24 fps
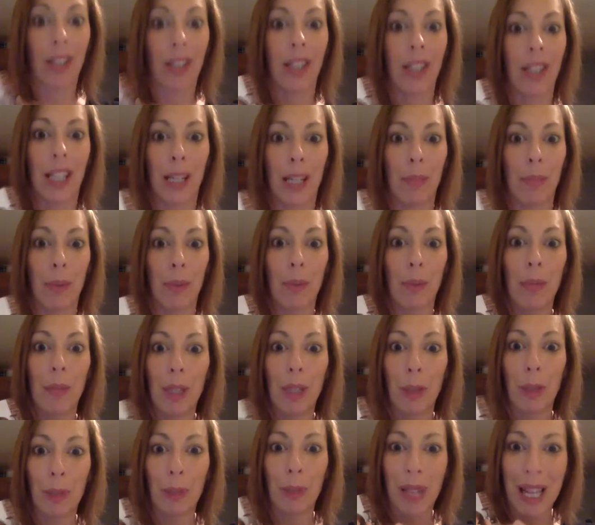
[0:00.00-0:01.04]
Keep your
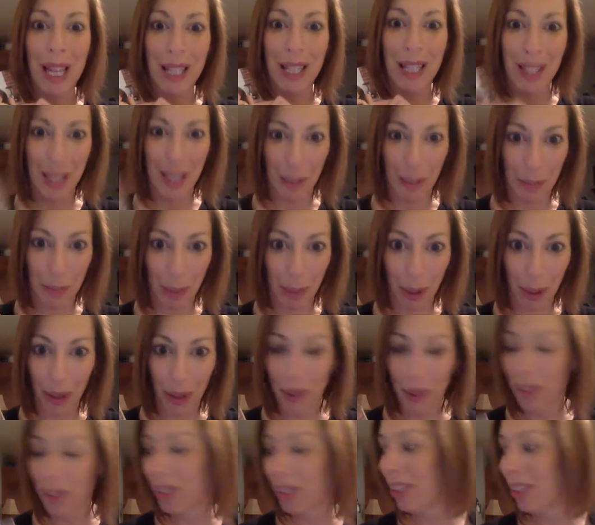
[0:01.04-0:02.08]
meal plan
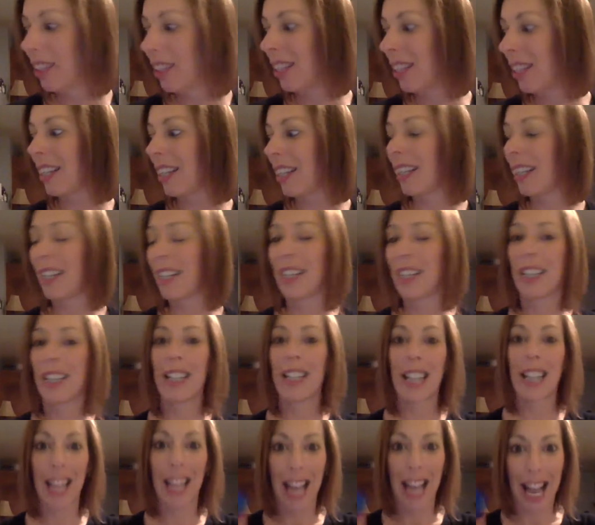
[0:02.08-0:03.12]
simple.
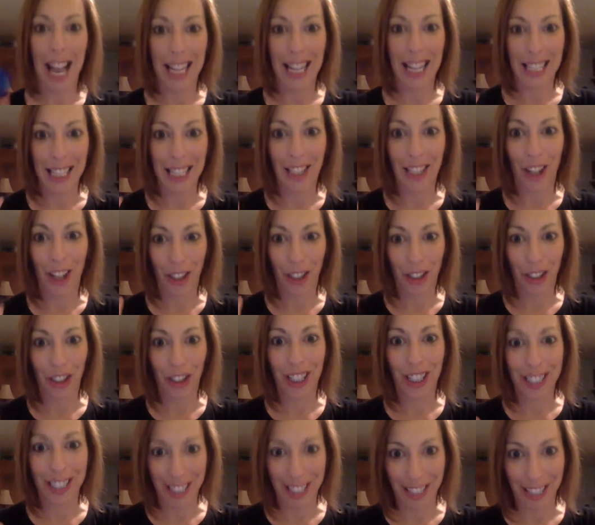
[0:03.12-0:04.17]
And eat all your
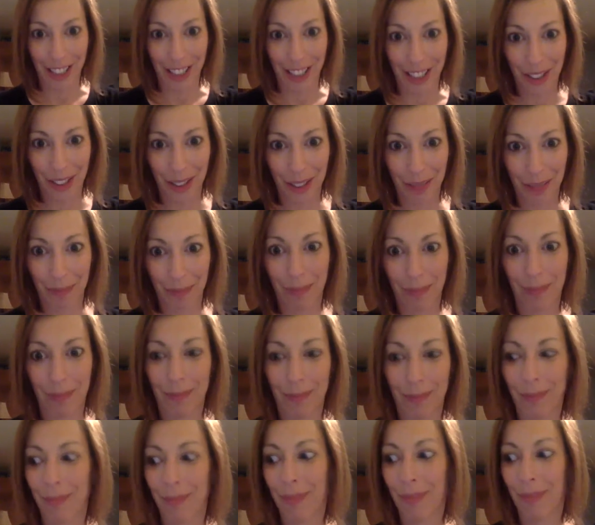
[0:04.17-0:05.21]
containers.
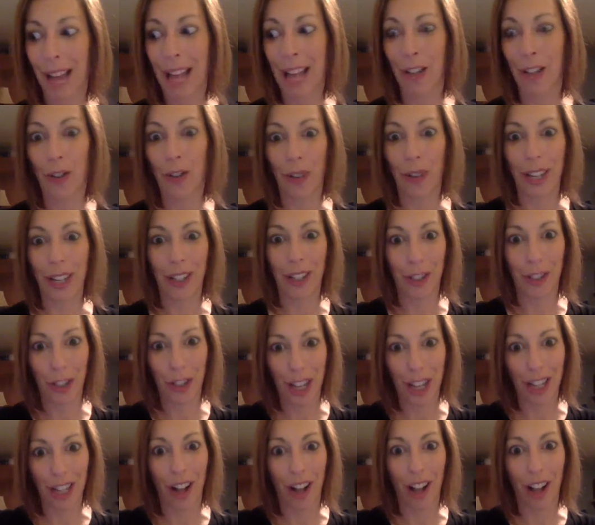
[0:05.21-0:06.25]
And drink your
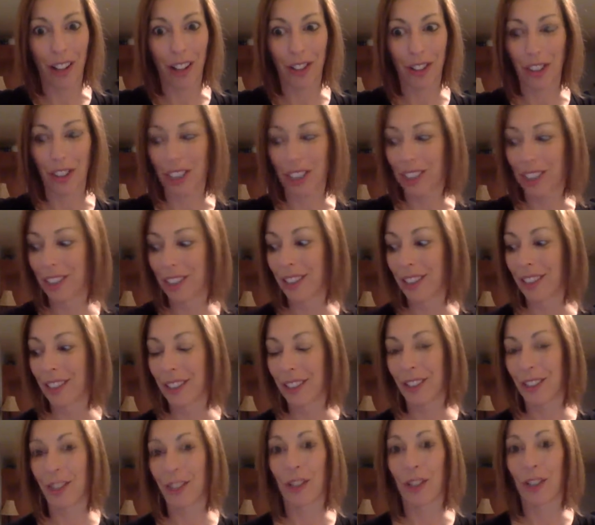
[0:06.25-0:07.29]
Shakeology
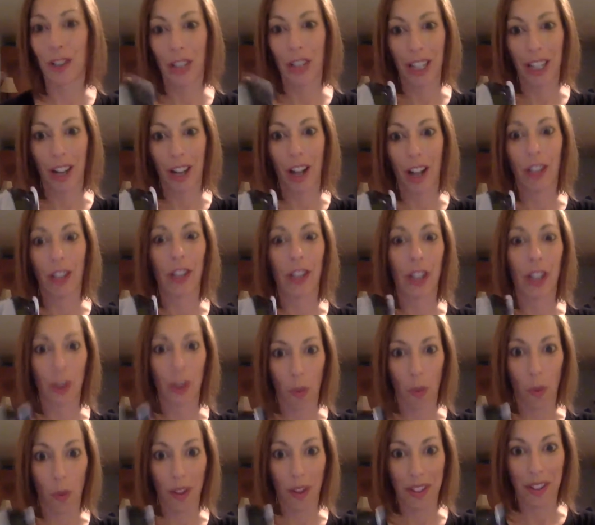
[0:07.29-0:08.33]

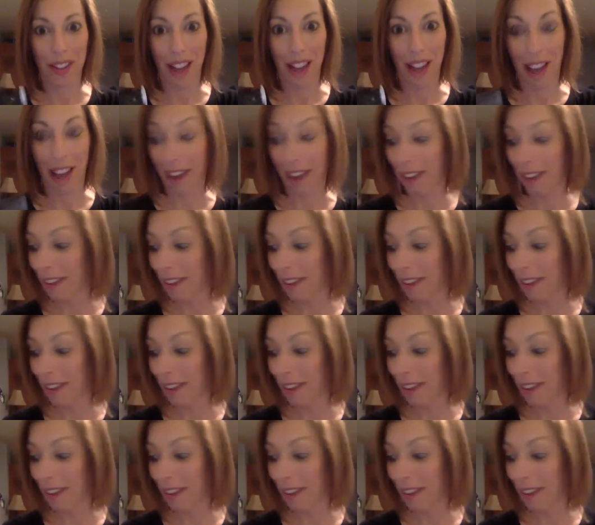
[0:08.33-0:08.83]
once a day.